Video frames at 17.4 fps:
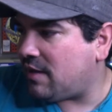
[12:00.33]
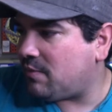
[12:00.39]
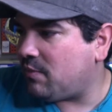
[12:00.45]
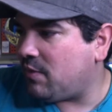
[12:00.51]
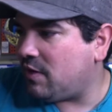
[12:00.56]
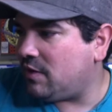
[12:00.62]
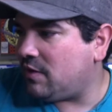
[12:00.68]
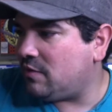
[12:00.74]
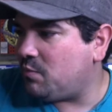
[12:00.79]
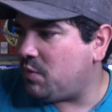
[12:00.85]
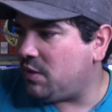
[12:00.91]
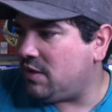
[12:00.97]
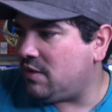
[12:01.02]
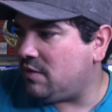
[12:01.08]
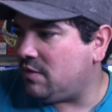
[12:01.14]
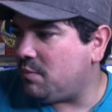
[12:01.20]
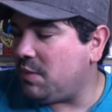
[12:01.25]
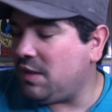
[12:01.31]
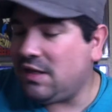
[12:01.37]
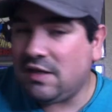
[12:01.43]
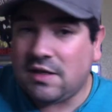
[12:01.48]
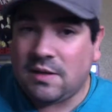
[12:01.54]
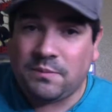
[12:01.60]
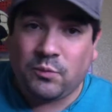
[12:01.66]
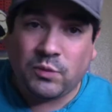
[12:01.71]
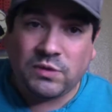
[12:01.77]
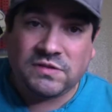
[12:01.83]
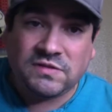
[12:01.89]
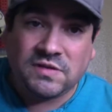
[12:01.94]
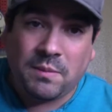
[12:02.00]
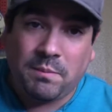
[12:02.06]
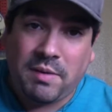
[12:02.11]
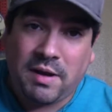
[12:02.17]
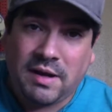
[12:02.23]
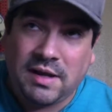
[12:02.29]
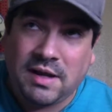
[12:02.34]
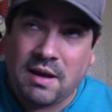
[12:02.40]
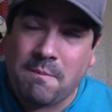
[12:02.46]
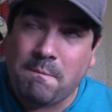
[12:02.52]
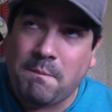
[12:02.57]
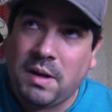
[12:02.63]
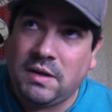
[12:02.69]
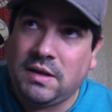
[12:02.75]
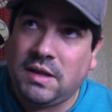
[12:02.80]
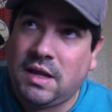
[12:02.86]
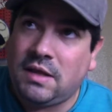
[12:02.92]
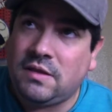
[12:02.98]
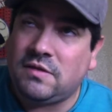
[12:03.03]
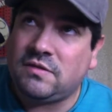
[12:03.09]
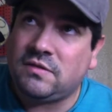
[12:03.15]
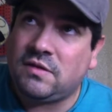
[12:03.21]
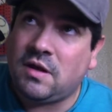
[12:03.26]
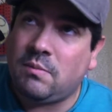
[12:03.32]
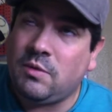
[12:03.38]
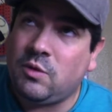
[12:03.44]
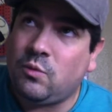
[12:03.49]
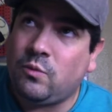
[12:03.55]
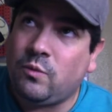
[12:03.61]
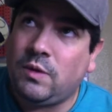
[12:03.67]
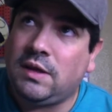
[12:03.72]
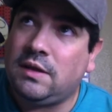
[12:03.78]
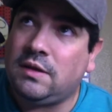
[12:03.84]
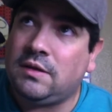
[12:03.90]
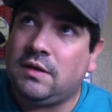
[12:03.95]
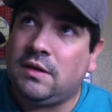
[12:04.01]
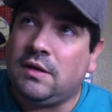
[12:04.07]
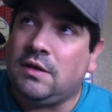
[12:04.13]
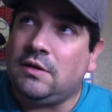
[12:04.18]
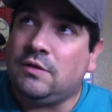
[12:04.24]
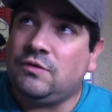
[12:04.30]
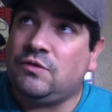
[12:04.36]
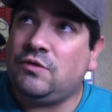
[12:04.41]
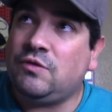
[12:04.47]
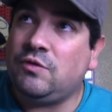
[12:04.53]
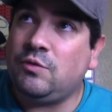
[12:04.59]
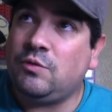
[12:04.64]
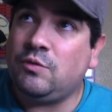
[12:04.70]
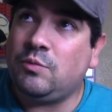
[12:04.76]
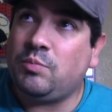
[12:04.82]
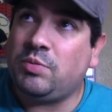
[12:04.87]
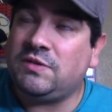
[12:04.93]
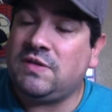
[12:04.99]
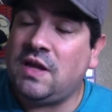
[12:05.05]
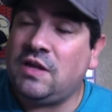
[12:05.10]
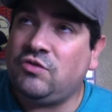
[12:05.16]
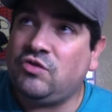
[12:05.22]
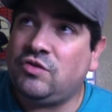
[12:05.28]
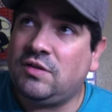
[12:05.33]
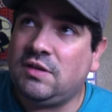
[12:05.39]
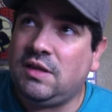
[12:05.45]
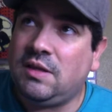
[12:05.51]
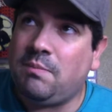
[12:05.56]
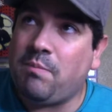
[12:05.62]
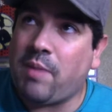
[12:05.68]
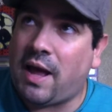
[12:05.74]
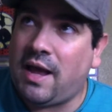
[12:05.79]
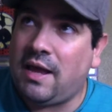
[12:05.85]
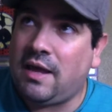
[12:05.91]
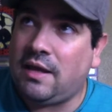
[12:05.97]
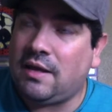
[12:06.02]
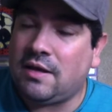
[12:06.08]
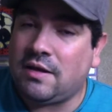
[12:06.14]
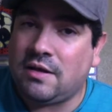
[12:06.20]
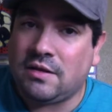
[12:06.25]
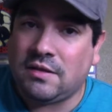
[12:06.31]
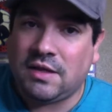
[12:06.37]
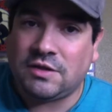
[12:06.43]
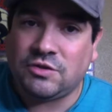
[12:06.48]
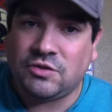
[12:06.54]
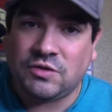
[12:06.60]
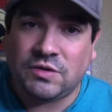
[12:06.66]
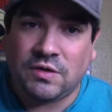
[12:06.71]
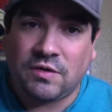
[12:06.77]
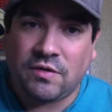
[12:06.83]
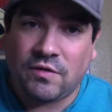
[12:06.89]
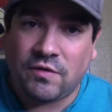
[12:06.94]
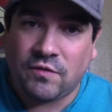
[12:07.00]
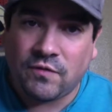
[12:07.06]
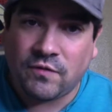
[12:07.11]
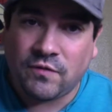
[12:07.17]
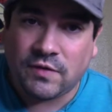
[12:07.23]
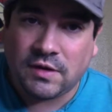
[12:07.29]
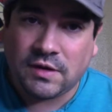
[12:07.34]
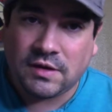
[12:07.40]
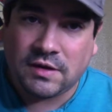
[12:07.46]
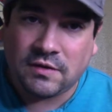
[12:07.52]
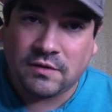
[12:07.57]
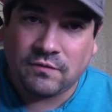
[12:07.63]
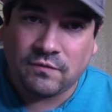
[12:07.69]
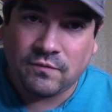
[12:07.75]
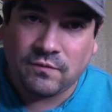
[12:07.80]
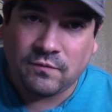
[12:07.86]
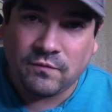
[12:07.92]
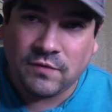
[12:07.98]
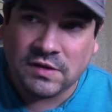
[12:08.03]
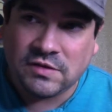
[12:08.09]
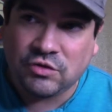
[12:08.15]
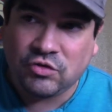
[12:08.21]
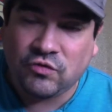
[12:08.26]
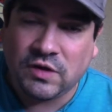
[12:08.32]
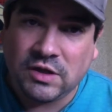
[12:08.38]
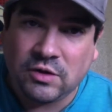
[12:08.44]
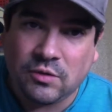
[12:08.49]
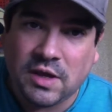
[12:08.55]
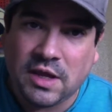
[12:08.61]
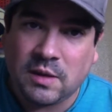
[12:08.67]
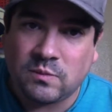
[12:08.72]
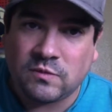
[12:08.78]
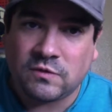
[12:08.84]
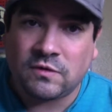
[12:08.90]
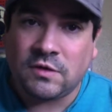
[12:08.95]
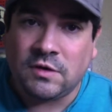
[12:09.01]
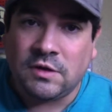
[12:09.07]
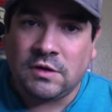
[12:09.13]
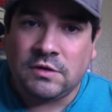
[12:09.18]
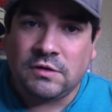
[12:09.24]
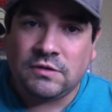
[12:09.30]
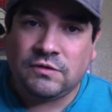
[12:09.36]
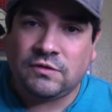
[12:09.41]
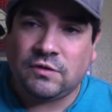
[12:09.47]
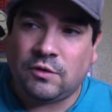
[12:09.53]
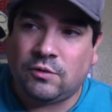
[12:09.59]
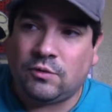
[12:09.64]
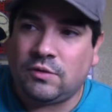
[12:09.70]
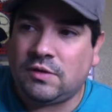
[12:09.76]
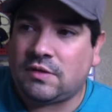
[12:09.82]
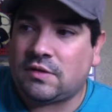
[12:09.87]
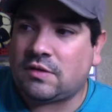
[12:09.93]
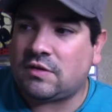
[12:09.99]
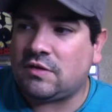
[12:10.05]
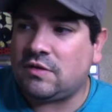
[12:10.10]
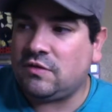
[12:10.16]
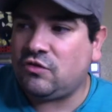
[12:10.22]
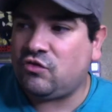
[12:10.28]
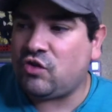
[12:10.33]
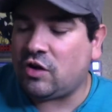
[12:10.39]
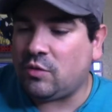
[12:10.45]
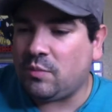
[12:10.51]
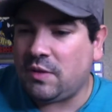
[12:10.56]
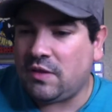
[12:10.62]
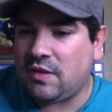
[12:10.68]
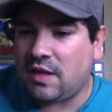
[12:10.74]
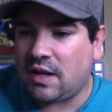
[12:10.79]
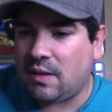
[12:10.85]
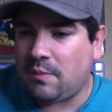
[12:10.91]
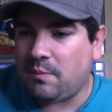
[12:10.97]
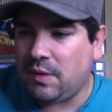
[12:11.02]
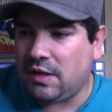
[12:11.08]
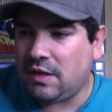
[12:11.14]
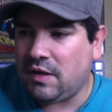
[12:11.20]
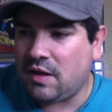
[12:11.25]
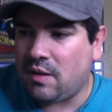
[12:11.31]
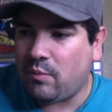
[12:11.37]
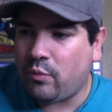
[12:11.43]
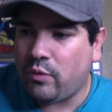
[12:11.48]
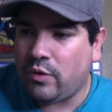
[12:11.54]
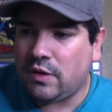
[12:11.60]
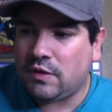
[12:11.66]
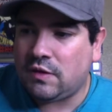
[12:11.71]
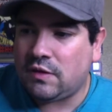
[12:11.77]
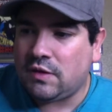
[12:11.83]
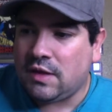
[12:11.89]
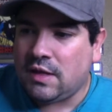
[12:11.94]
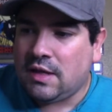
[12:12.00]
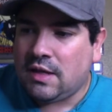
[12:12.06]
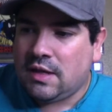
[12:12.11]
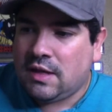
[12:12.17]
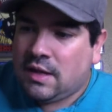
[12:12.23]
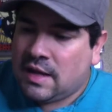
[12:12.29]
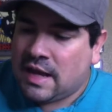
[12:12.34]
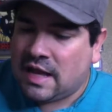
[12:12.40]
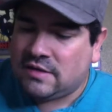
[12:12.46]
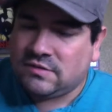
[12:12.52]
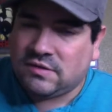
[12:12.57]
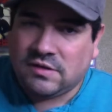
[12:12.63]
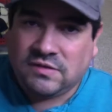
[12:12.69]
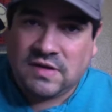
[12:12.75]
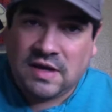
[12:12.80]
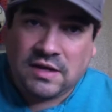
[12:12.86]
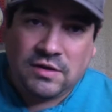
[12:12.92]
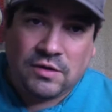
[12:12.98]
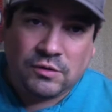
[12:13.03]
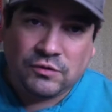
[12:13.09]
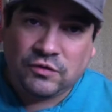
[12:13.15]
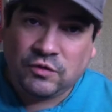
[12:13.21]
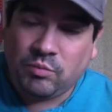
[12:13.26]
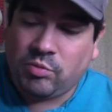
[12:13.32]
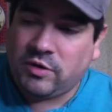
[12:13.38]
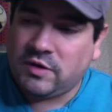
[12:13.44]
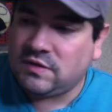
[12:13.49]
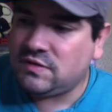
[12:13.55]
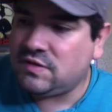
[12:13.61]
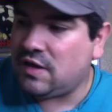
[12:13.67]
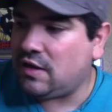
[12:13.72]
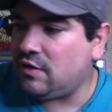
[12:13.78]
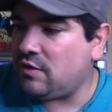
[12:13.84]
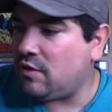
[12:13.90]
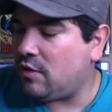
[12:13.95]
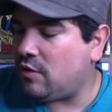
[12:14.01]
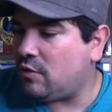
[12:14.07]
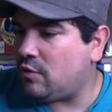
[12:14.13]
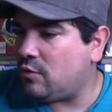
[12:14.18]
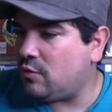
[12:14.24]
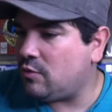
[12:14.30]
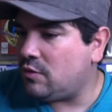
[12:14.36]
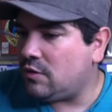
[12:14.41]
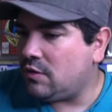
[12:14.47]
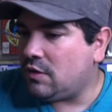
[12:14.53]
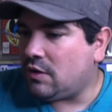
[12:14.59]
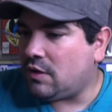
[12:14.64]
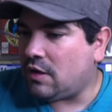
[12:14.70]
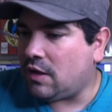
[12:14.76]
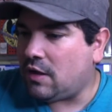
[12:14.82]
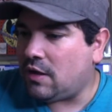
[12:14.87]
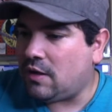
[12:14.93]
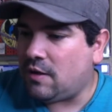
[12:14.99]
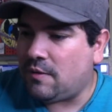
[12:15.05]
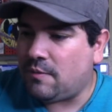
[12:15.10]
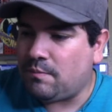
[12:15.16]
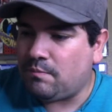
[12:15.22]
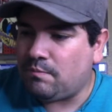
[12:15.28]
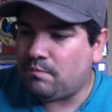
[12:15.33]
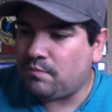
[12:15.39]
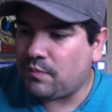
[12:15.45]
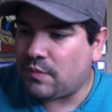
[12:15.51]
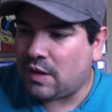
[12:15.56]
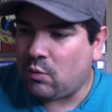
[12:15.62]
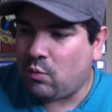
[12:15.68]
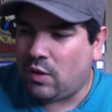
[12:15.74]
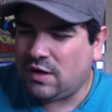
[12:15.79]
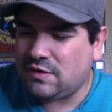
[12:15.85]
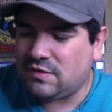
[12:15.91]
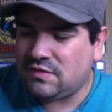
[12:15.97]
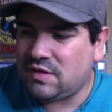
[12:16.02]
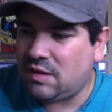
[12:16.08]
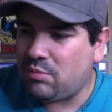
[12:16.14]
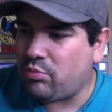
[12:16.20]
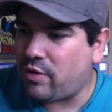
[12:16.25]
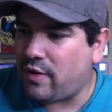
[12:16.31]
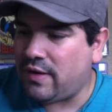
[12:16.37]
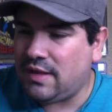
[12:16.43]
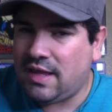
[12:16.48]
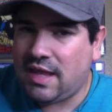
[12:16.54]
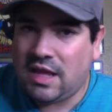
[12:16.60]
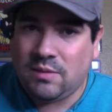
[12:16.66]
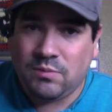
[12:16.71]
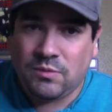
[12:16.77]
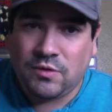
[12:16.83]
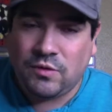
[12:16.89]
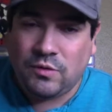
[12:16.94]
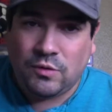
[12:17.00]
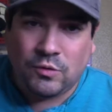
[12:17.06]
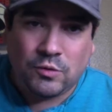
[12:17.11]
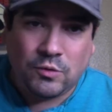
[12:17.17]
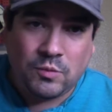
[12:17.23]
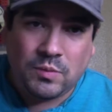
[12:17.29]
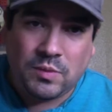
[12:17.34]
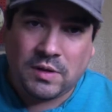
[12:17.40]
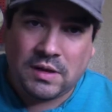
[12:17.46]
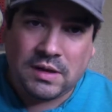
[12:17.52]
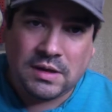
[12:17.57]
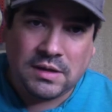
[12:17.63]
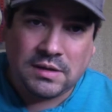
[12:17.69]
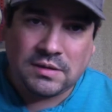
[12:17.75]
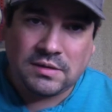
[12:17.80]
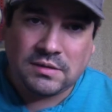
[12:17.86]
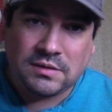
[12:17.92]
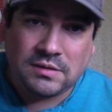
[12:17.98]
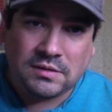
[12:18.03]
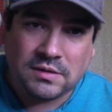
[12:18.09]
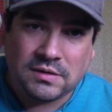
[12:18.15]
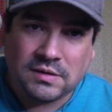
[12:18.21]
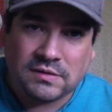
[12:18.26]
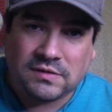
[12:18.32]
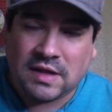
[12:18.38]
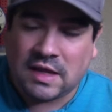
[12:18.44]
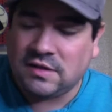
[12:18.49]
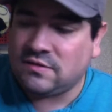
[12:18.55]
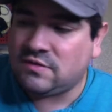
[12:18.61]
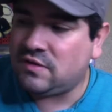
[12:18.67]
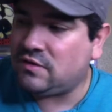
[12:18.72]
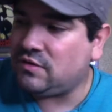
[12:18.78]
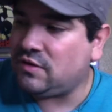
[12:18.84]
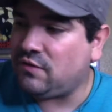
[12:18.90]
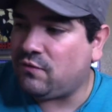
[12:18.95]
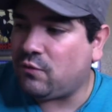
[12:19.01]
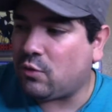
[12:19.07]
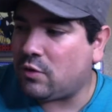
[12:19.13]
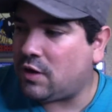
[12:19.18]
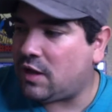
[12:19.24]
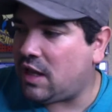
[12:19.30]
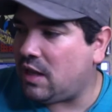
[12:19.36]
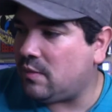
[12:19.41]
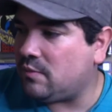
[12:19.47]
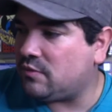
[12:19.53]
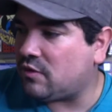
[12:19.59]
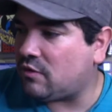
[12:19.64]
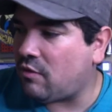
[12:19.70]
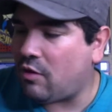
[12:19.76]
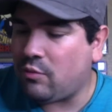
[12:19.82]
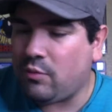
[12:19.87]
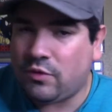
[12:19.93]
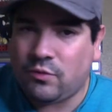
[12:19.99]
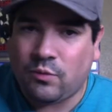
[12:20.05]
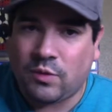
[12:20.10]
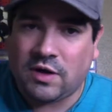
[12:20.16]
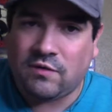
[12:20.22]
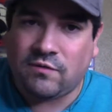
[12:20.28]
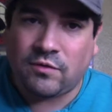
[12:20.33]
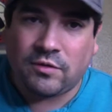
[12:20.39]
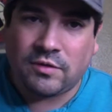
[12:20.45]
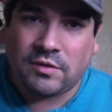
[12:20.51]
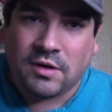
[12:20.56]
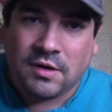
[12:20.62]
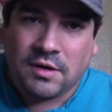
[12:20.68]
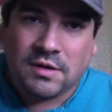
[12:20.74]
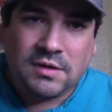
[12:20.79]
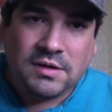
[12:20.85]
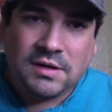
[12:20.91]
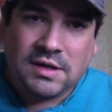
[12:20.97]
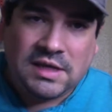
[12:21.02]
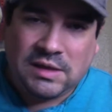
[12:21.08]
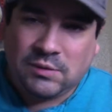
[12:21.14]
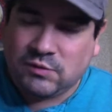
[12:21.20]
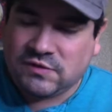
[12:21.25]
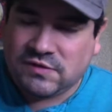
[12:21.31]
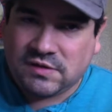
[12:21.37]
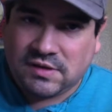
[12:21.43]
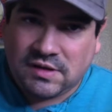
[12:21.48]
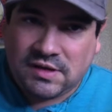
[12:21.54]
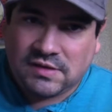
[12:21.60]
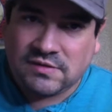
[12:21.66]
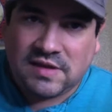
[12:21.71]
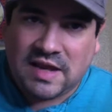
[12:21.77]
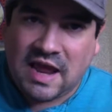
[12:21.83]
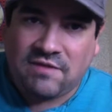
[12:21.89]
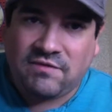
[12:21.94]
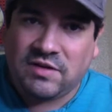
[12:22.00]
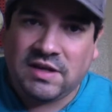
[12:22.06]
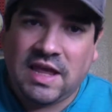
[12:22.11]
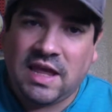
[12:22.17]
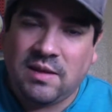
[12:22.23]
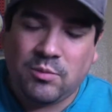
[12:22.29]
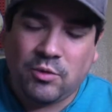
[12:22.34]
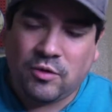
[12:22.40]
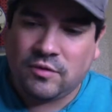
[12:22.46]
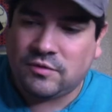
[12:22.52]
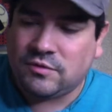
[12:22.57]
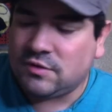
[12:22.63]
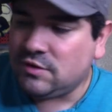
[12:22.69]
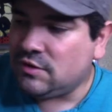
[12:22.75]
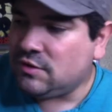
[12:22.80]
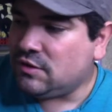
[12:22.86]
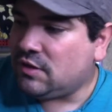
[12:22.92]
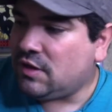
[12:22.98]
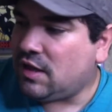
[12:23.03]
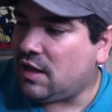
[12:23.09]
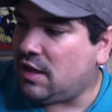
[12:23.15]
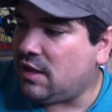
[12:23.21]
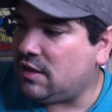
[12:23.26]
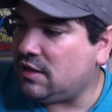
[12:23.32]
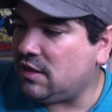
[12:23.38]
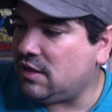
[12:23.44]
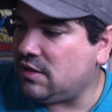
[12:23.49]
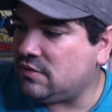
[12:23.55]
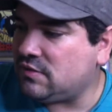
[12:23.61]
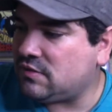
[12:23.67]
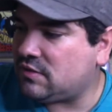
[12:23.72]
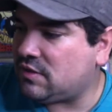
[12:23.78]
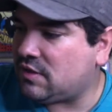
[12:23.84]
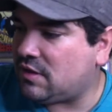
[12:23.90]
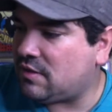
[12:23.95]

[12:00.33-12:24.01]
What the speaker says: going to be meeting up with somebody on Monday this coming week to potentially buy a collection of vintage video games. So this gentleman that I'm meeting up with has Nintendo, Super Nintendo, I want to say probably GameCube and N64 games, along with whatever. He's an avid gamer, and he's